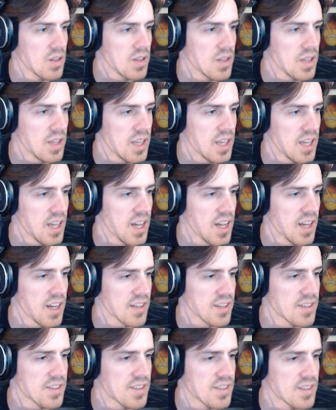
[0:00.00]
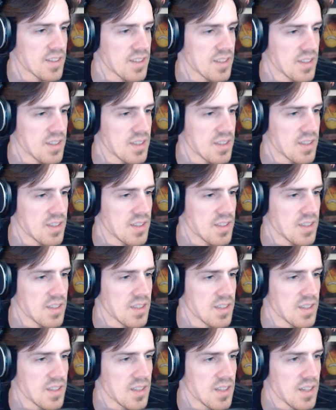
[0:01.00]
Yes!
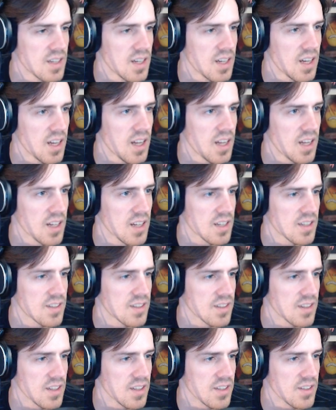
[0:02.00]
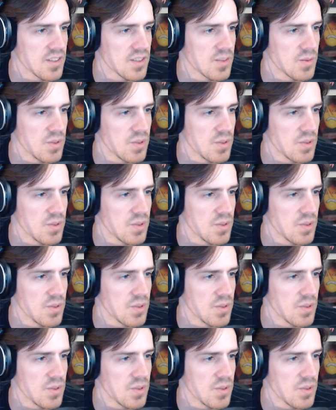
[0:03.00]
Excellent.